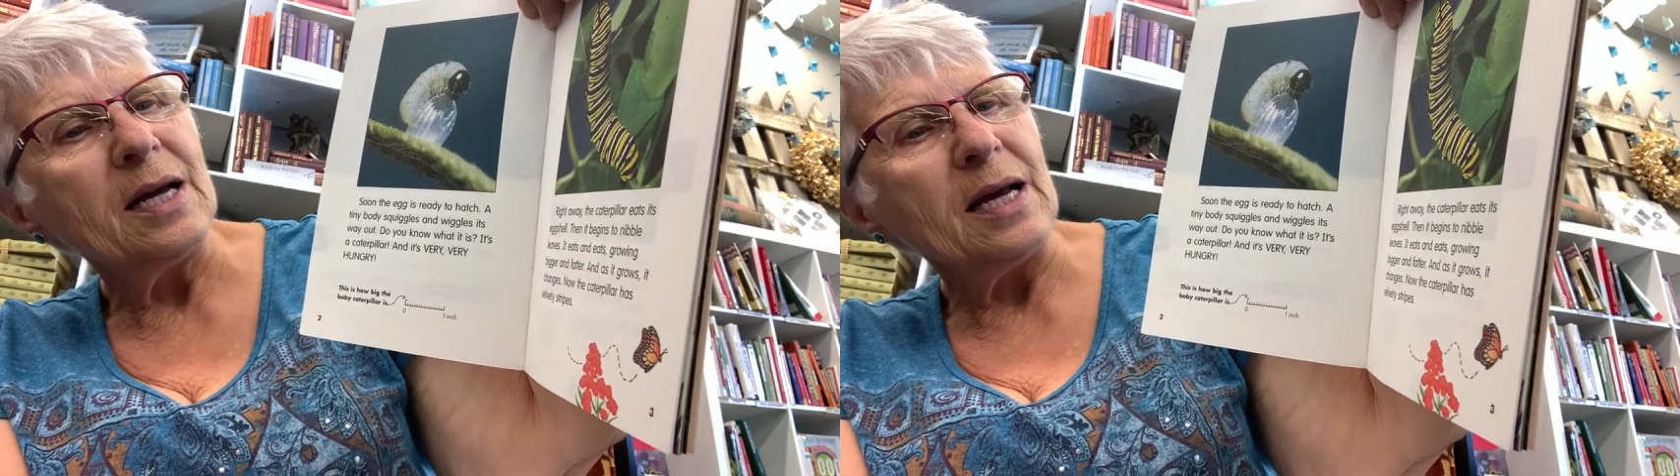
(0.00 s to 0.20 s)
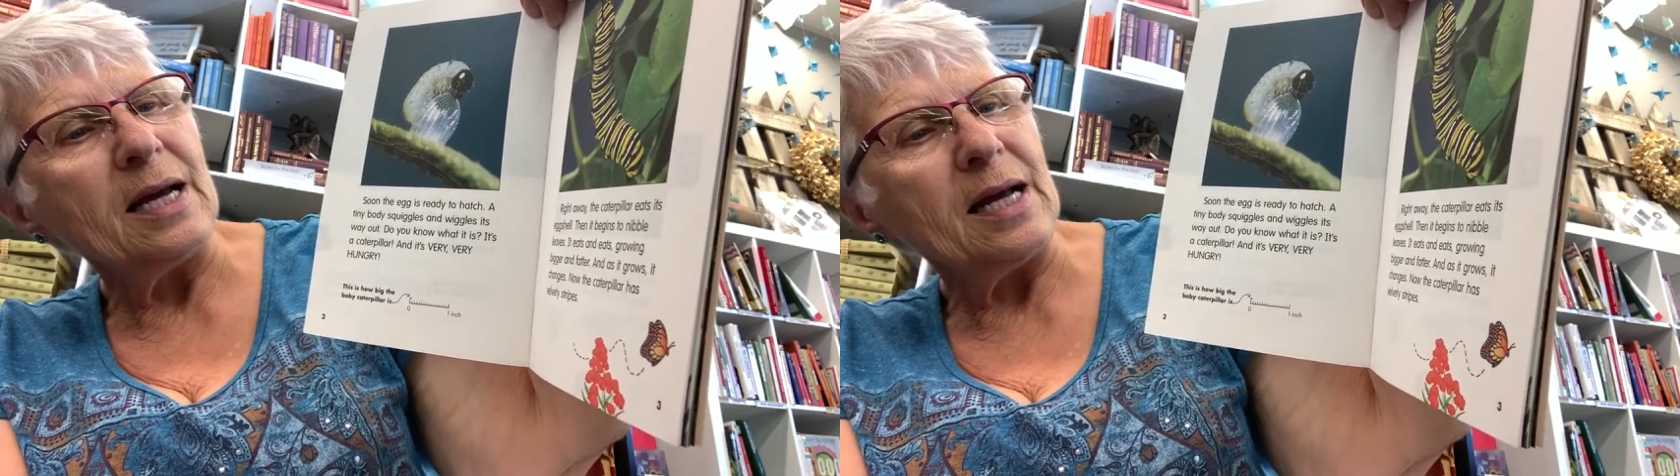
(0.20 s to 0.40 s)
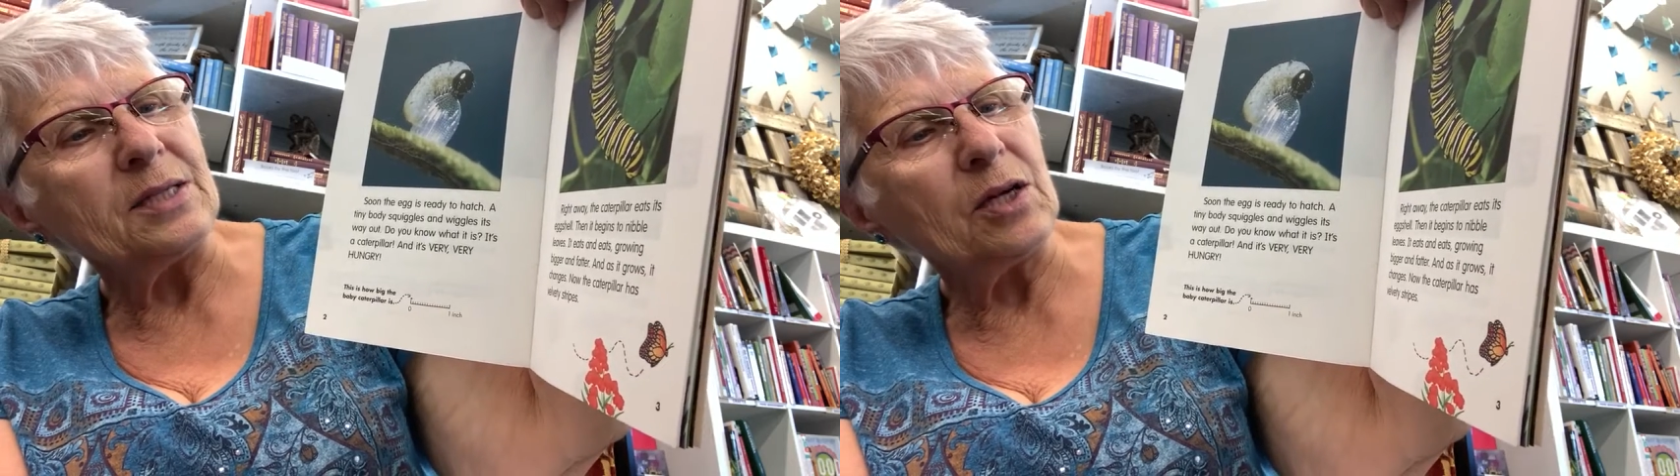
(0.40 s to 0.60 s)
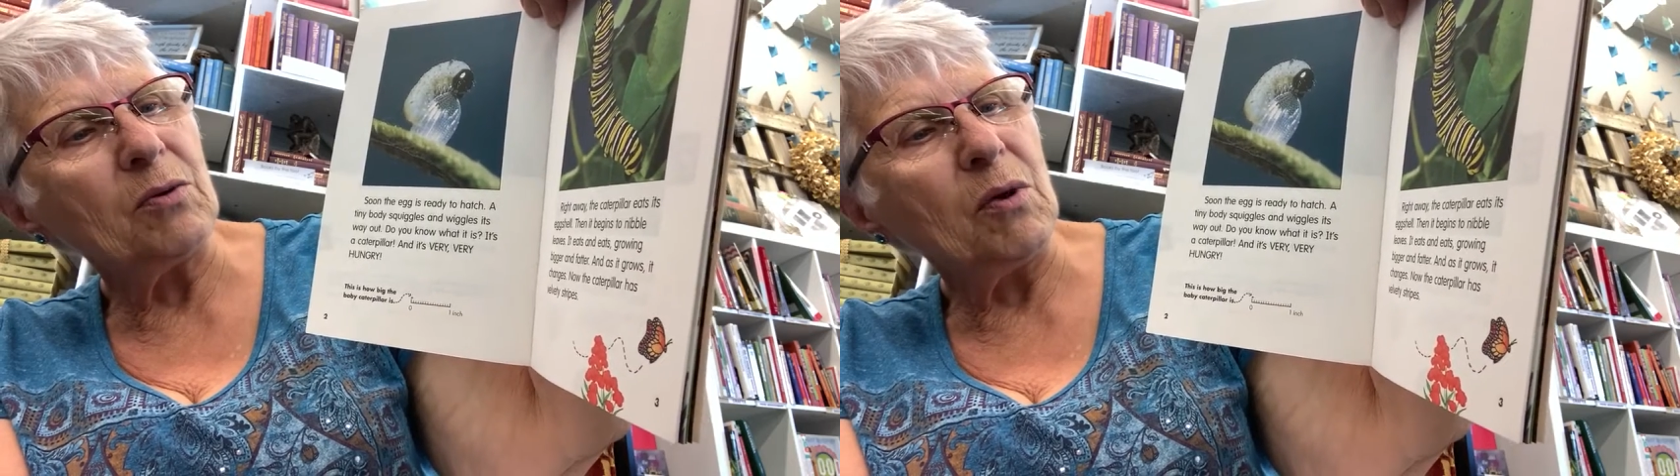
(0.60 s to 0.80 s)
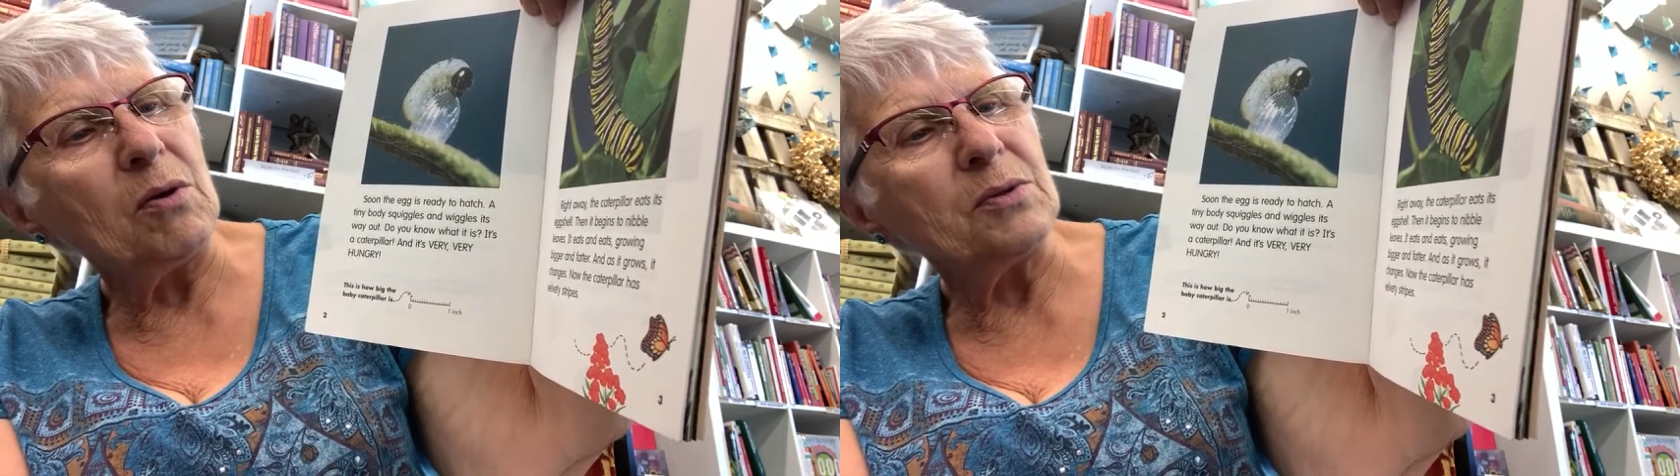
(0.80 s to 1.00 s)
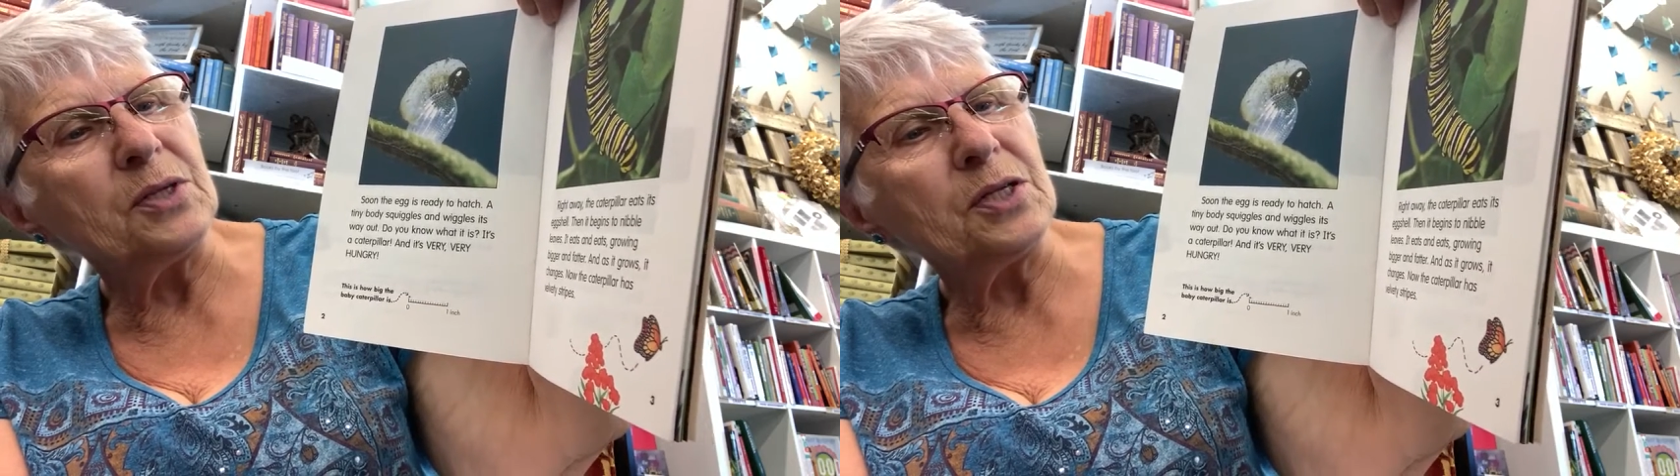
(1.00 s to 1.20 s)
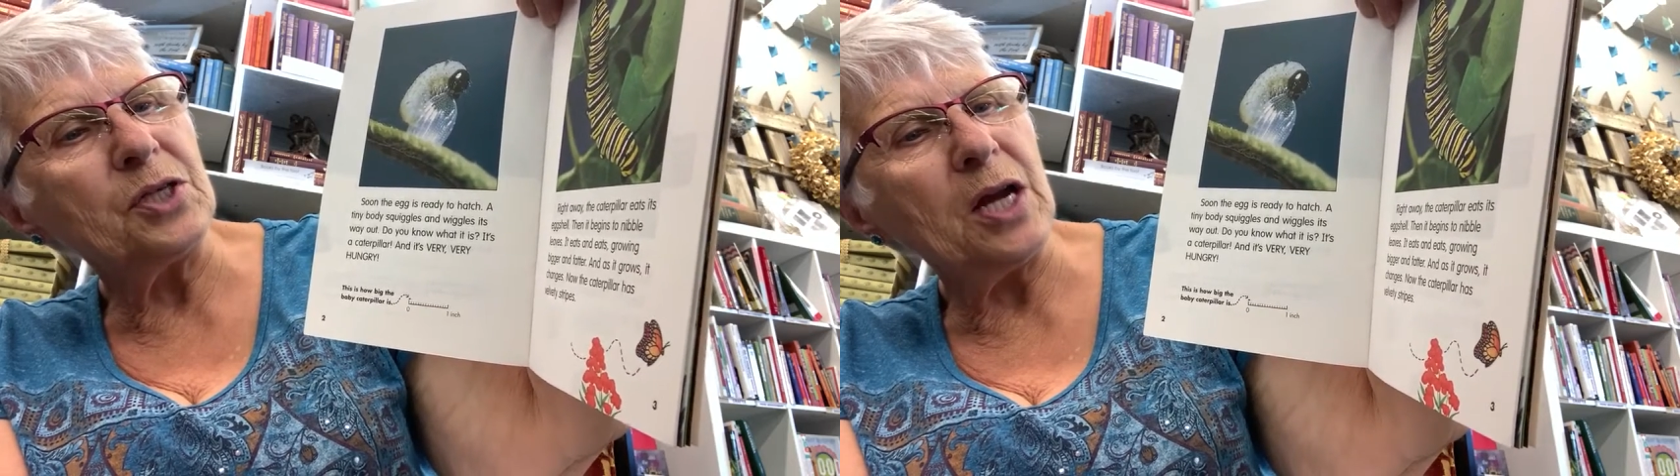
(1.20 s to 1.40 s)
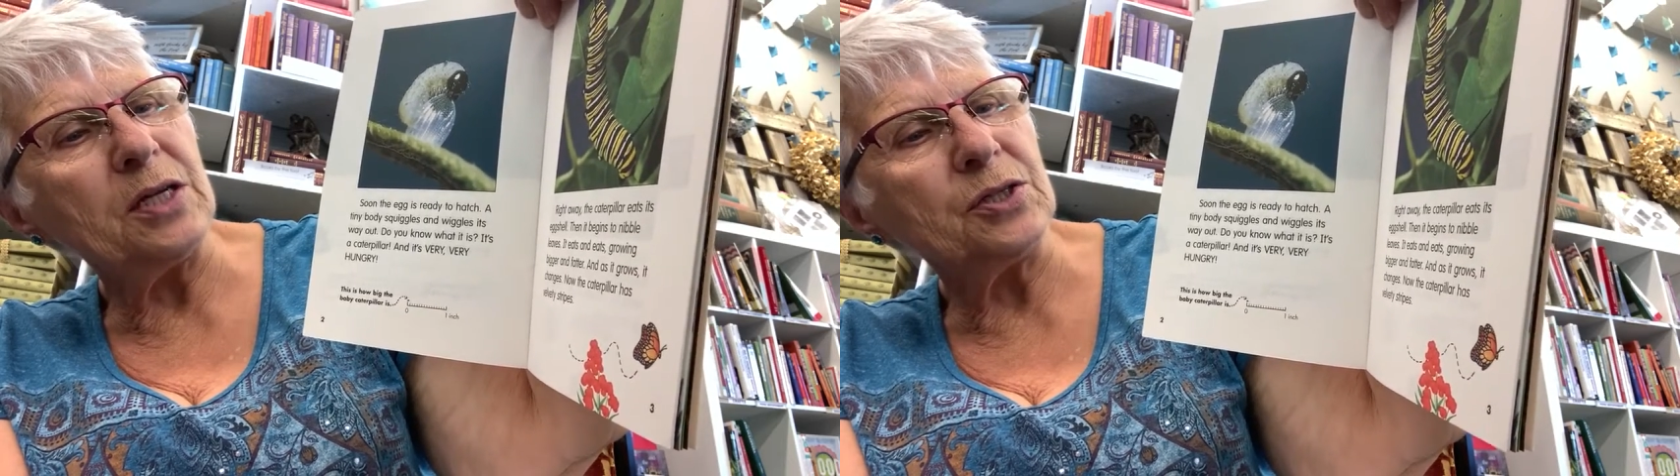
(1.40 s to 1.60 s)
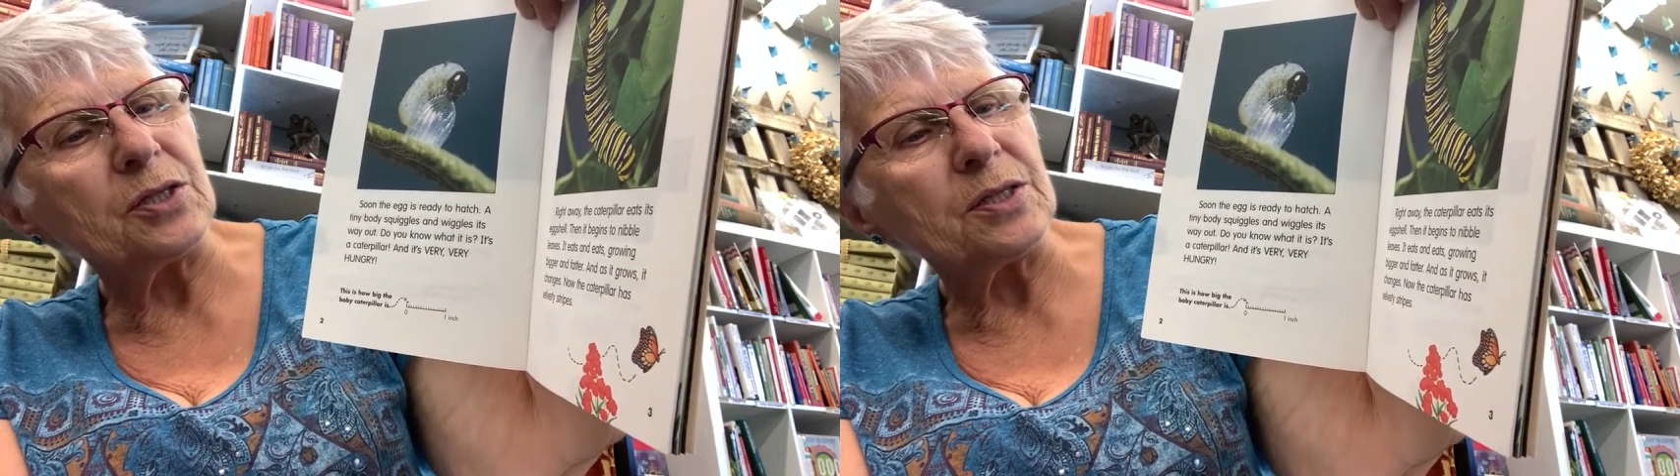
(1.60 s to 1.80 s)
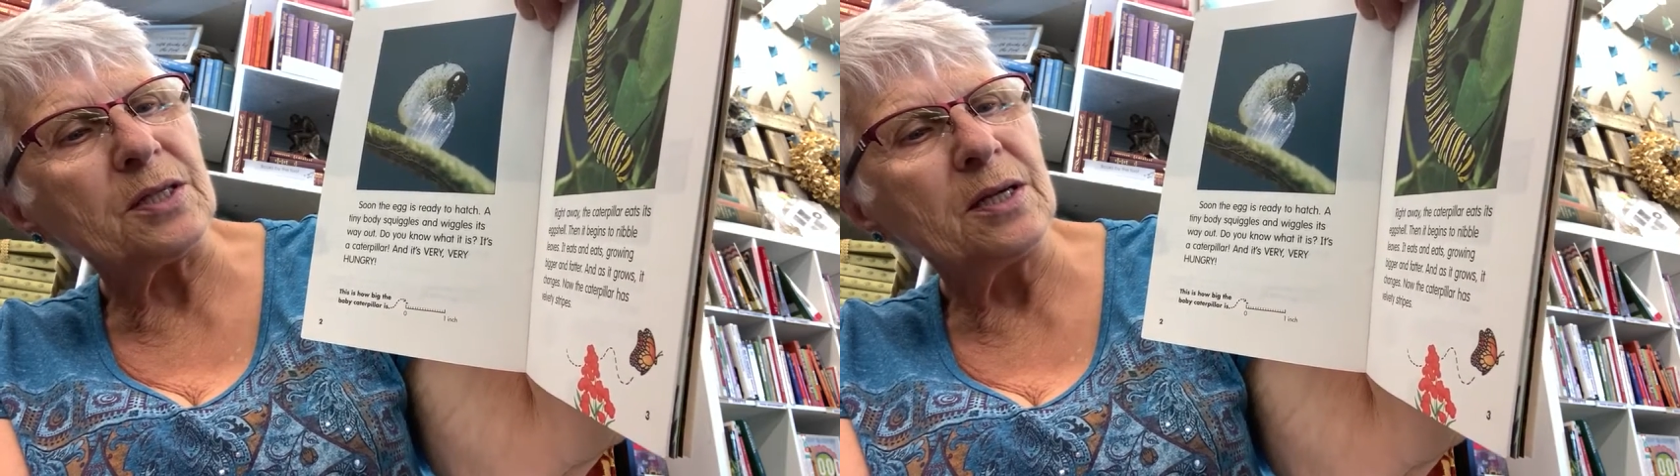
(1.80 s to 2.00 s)
And as it grows, it
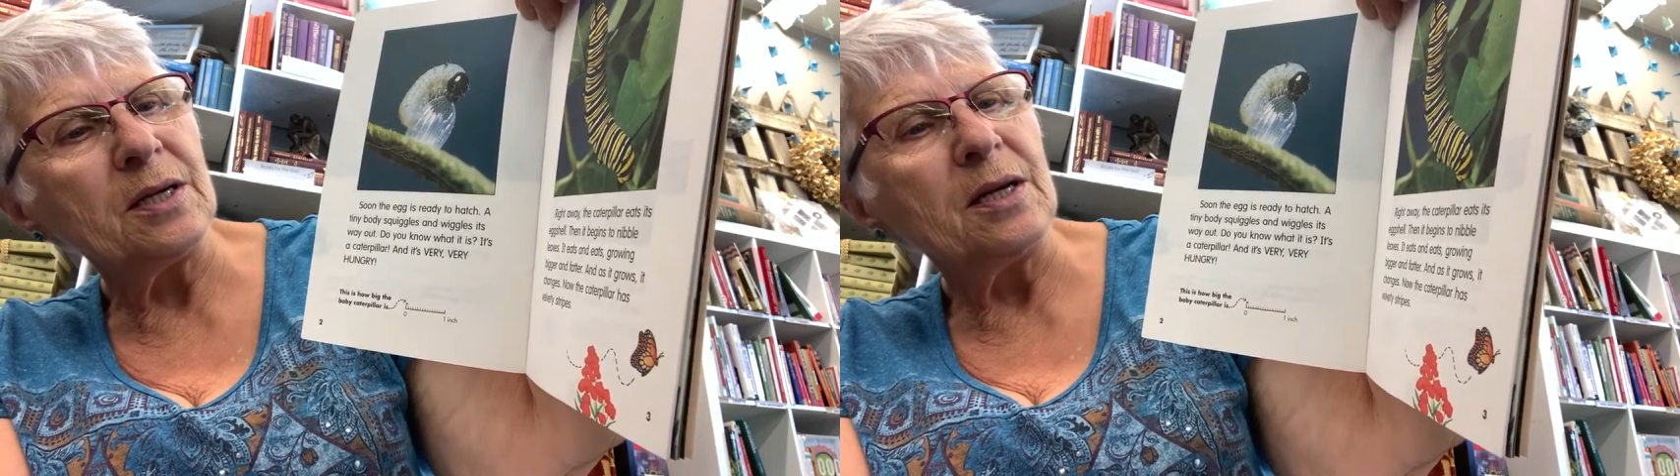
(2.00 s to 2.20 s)
changes.